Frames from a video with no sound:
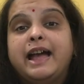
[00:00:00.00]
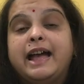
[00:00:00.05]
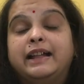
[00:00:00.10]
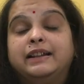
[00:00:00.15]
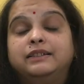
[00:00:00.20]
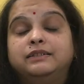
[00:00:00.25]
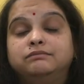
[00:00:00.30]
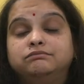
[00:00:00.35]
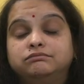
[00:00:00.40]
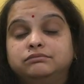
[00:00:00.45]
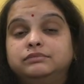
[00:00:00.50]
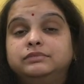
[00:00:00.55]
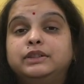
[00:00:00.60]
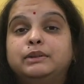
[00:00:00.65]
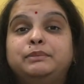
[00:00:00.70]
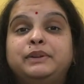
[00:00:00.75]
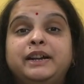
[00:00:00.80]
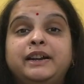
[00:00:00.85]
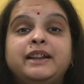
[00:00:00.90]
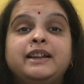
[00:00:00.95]
and
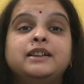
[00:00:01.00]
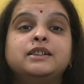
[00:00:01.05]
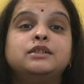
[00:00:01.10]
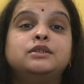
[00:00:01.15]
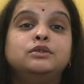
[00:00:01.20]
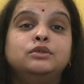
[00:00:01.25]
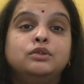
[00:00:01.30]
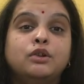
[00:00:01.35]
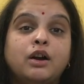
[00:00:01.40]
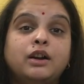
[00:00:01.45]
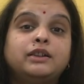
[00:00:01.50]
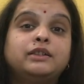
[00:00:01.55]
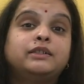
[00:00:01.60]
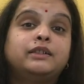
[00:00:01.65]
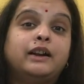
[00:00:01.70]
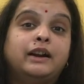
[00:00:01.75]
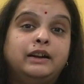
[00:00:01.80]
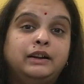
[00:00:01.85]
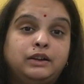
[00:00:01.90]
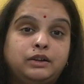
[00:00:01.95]
the bleeding is
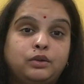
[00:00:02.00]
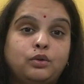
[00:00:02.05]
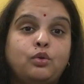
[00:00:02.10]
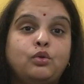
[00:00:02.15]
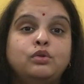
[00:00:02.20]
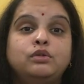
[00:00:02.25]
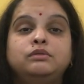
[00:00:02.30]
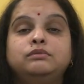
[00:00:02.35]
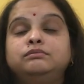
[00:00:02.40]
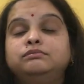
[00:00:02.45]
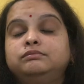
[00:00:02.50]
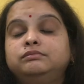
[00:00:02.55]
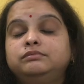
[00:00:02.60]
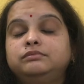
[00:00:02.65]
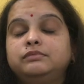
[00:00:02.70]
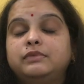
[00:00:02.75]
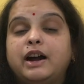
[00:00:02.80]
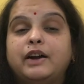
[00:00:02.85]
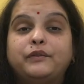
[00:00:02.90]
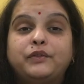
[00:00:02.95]
not controlled
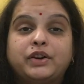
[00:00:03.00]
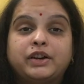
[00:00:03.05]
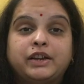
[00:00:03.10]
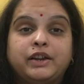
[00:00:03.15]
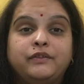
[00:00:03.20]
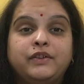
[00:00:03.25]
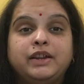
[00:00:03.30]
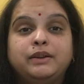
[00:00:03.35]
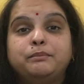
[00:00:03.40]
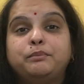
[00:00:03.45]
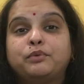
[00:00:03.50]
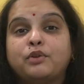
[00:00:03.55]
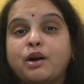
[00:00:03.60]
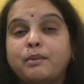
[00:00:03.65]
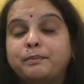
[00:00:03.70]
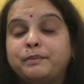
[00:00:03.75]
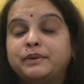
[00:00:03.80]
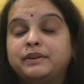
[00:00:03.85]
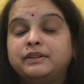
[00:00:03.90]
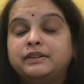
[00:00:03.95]
after giving
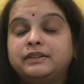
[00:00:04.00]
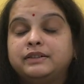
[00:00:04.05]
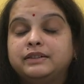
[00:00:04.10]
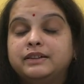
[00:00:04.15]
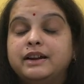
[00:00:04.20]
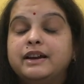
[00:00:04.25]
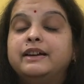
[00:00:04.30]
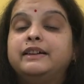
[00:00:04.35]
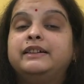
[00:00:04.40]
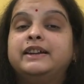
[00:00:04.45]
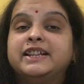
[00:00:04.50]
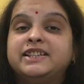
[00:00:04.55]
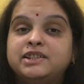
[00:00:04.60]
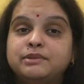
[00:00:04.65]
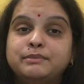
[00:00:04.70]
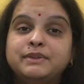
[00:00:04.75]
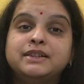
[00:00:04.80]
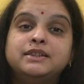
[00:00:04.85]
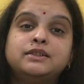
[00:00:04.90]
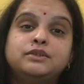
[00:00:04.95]
proper
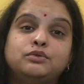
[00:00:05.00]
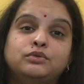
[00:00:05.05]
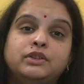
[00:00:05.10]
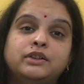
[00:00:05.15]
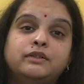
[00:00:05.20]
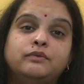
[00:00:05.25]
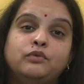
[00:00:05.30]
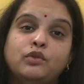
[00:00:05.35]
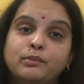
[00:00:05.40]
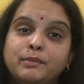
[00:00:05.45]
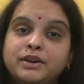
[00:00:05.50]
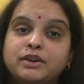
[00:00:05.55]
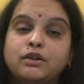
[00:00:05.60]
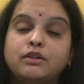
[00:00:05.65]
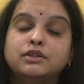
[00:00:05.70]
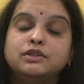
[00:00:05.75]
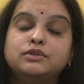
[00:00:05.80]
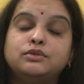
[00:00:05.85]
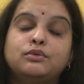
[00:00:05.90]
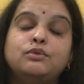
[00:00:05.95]
regimens to the woman
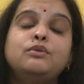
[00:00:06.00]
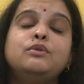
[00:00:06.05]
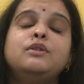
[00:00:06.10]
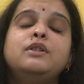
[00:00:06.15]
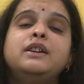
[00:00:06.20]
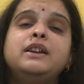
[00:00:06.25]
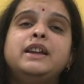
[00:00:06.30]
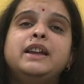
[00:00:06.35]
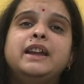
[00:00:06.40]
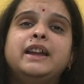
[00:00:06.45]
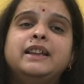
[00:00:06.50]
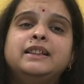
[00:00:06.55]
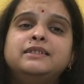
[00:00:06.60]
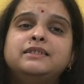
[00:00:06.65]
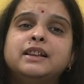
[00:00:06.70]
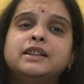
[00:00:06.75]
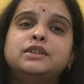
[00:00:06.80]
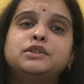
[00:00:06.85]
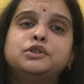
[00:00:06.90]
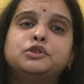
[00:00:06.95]
also.
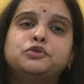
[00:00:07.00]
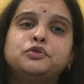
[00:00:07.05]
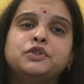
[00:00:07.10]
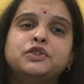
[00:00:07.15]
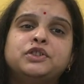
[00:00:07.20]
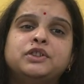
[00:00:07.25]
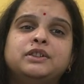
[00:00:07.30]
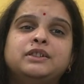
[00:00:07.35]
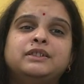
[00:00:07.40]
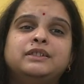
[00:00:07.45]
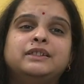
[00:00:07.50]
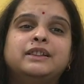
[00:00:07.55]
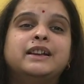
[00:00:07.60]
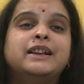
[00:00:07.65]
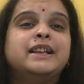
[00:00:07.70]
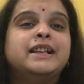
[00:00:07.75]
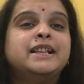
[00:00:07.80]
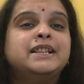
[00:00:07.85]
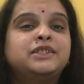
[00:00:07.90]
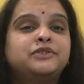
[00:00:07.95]
In such situation,
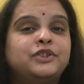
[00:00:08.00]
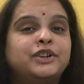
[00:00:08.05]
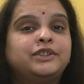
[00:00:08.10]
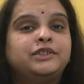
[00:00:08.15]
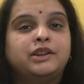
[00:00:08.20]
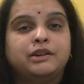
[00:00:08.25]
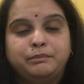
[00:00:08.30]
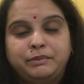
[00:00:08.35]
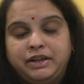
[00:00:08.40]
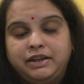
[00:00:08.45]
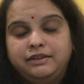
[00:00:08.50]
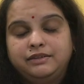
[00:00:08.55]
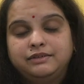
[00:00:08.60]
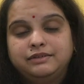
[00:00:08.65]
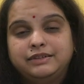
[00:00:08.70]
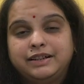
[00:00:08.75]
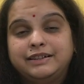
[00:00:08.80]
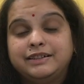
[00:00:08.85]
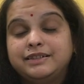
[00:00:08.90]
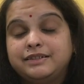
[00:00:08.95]
the hysterectomy,
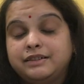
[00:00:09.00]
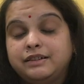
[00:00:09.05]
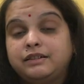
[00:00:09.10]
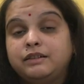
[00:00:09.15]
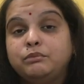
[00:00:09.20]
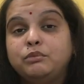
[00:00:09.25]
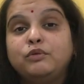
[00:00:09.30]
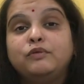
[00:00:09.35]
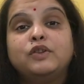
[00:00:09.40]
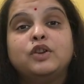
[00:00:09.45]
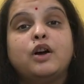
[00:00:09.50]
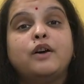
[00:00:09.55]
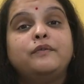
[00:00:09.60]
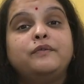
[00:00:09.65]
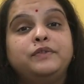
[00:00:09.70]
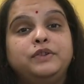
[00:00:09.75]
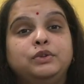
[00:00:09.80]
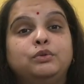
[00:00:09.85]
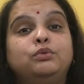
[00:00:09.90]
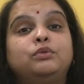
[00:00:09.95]
that is the removal
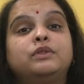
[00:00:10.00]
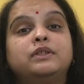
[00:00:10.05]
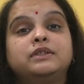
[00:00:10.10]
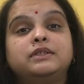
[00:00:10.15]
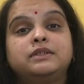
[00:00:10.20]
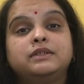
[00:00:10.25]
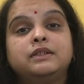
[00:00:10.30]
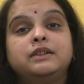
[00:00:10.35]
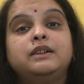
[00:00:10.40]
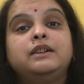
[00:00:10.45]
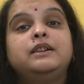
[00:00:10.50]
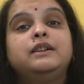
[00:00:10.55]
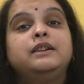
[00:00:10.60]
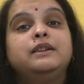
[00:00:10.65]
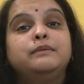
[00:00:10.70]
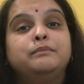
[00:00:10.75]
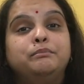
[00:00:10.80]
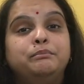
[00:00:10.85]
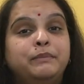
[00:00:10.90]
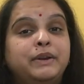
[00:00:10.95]
of uterus,
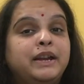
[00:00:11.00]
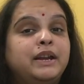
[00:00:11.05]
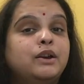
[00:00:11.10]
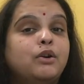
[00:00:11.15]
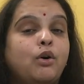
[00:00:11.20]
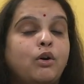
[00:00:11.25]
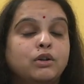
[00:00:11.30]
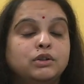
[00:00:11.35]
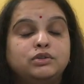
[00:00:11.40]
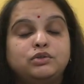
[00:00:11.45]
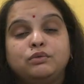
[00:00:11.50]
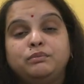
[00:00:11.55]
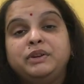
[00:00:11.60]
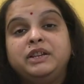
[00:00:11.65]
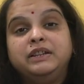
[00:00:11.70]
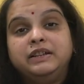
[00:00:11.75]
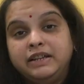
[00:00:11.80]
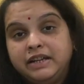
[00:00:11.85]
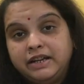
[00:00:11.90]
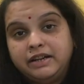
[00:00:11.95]
may also
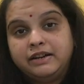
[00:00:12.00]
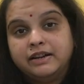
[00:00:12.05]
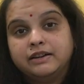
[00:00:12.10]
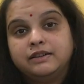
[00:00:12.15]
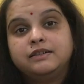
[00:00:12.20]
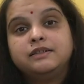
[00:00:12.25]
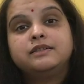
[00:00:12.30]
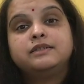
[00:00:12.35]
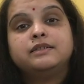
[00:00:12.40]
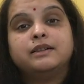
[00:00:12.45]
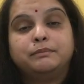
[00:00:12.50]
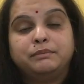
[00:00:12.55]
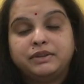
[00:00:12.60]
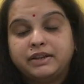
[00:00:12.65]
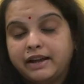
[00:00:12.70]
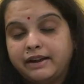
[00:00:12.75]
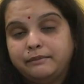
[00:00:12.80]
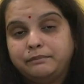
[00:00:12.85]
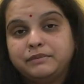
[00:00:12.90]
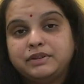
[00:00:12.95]
be needed
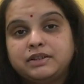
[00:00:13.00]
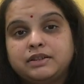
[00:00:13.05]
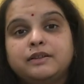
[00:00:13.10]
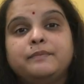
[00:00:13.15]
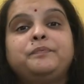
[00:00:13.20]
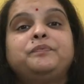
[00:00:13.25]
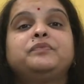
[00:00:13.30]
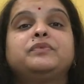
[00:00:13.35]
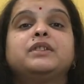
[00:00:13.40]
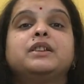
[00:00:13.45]
sometimes.